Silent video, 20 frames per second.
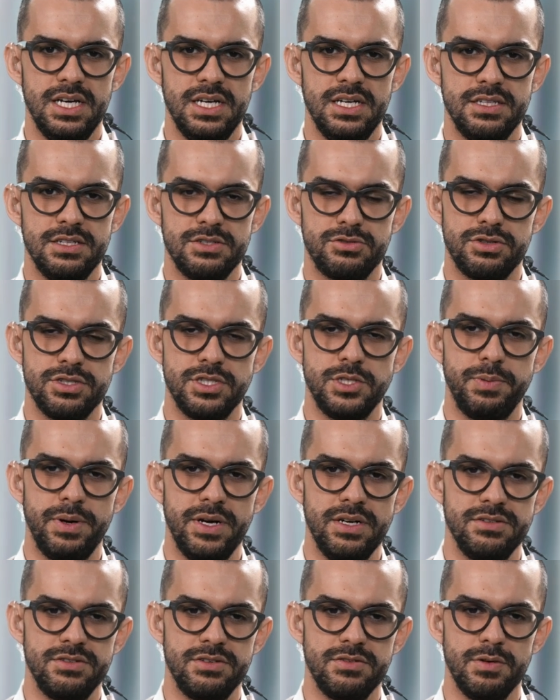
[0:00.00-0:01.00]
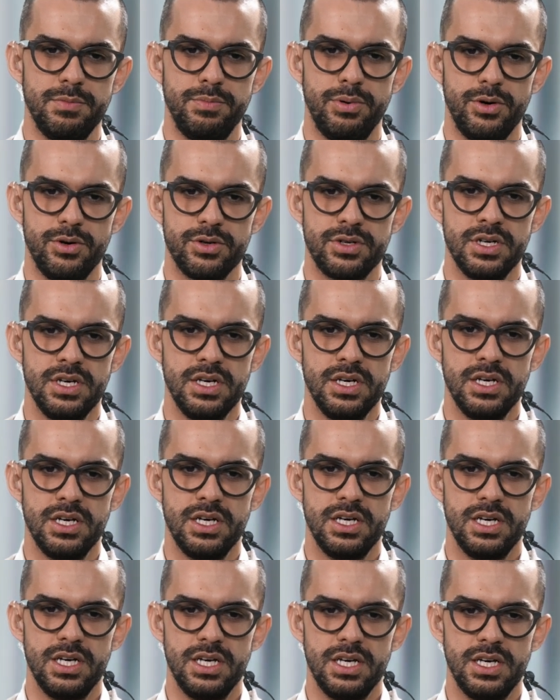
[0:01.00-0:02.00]
the transparency report
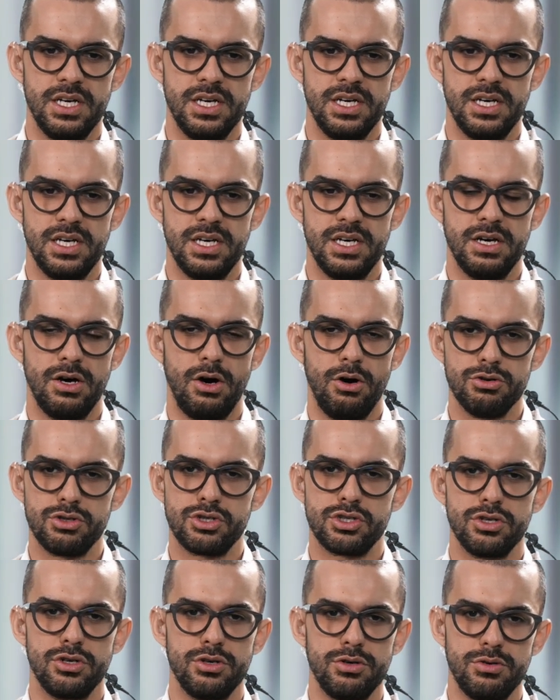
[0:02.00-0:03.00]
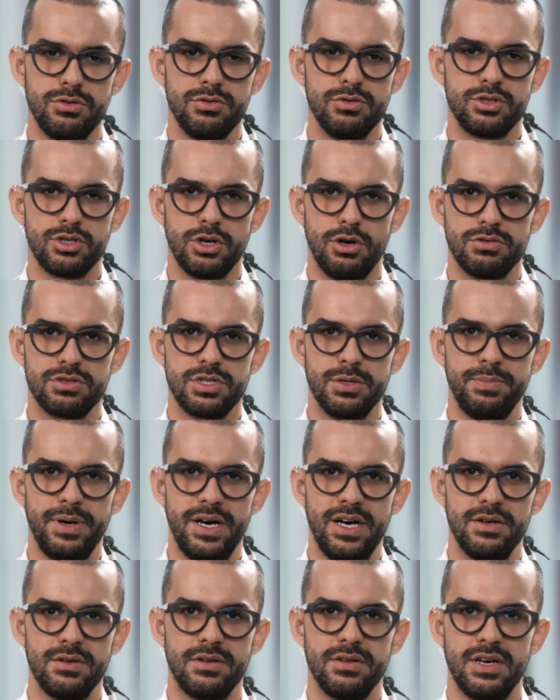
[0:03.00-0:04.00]
also talks
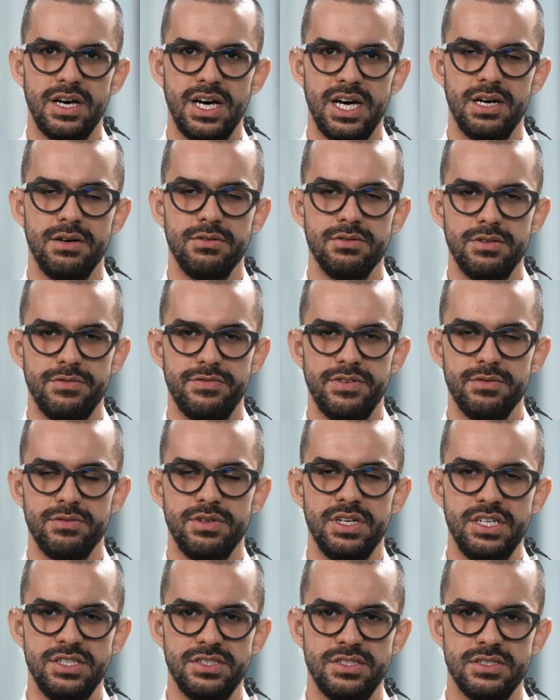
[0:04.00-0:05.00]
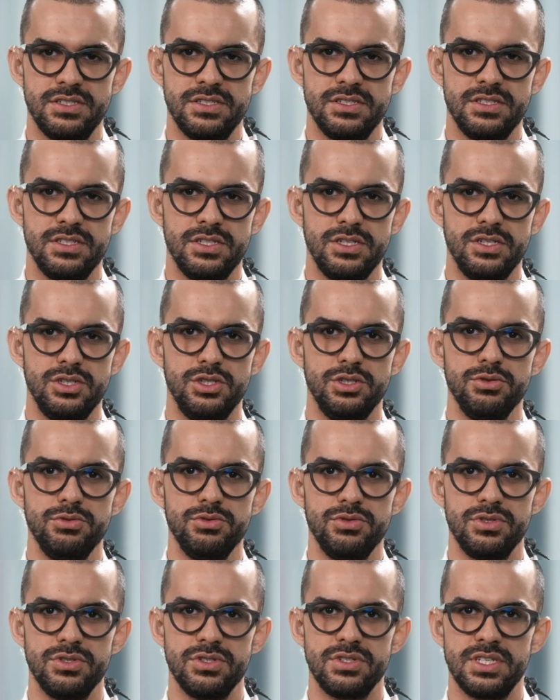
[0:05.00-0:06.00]
about how the foundation
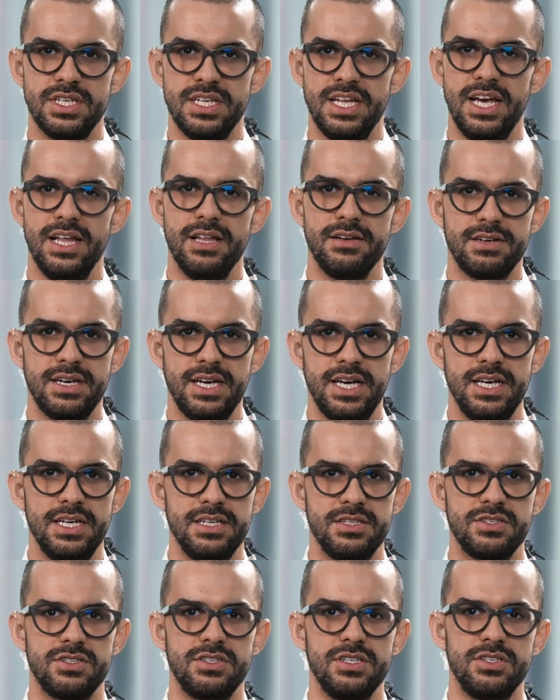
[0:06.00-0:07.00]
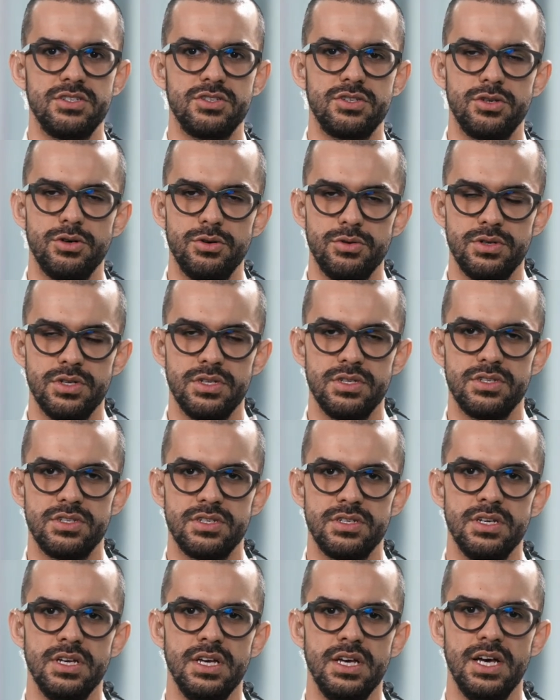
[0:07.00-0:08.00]
uses and allocates its
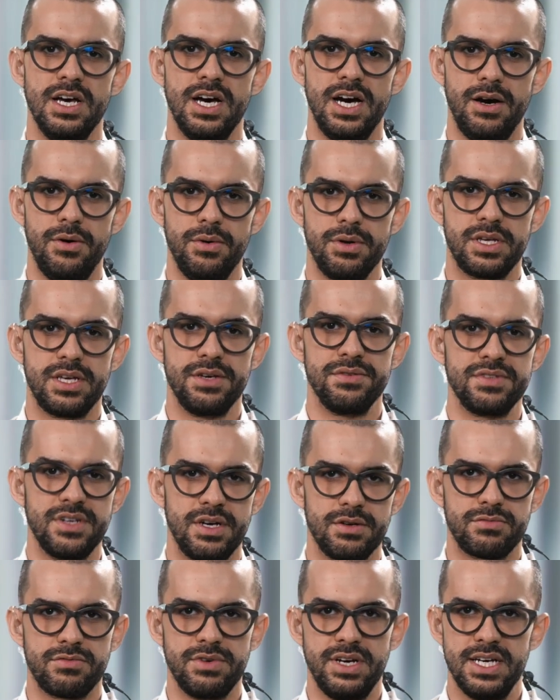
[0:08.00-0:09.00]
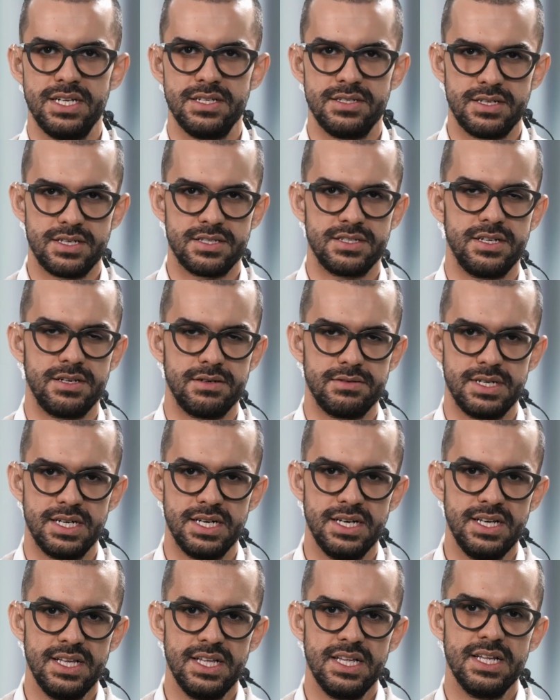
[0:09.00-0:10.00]
tokens, how it gives out grants,
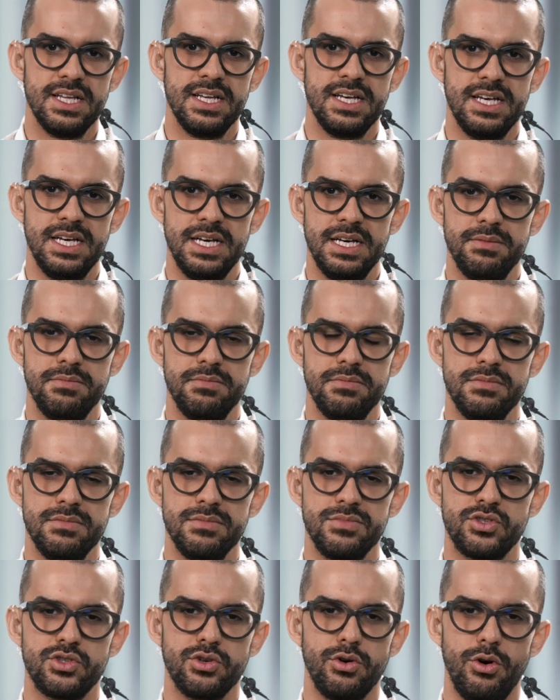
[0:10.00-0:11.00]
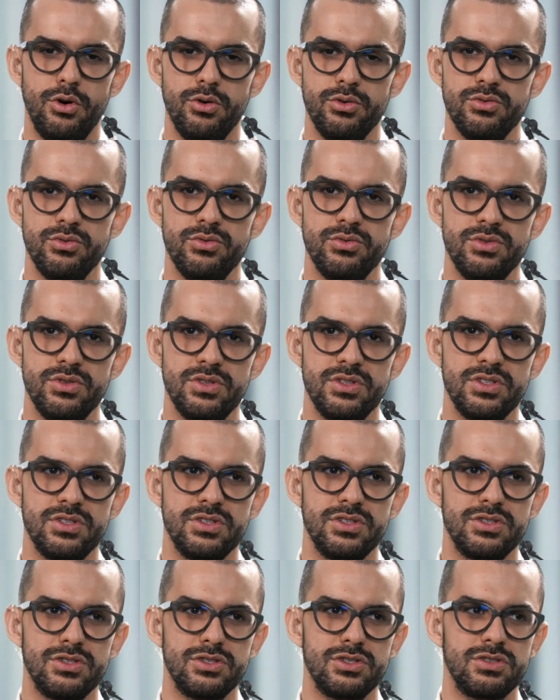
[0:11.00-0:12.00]
etc. So all
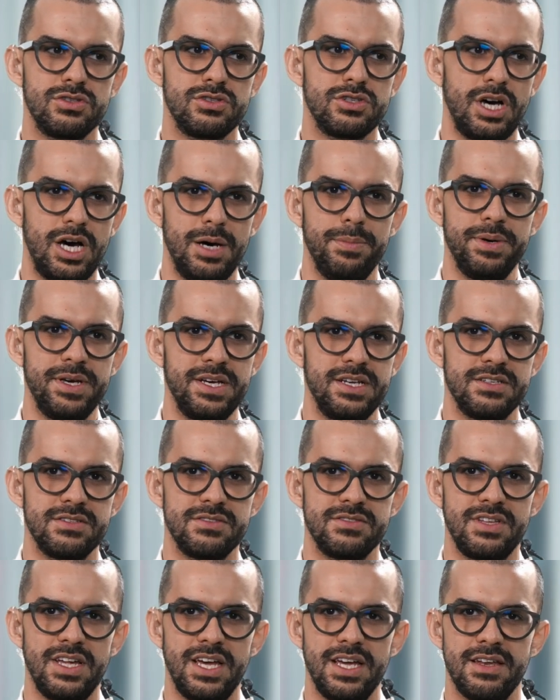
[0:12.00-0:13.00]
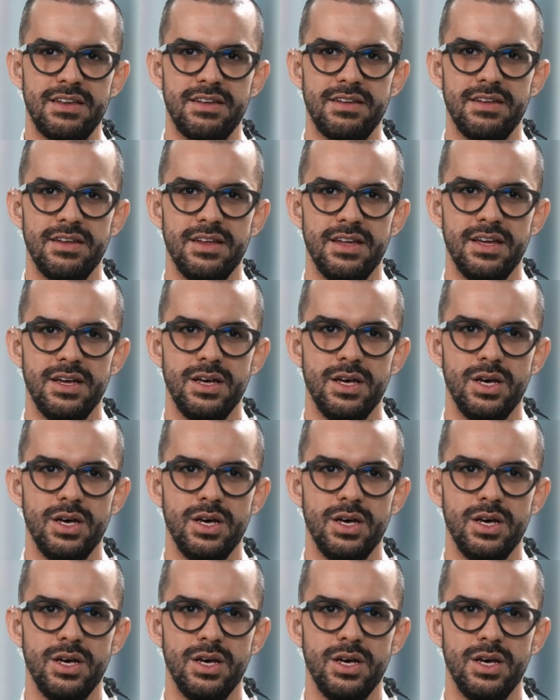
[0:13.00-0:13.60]
topics that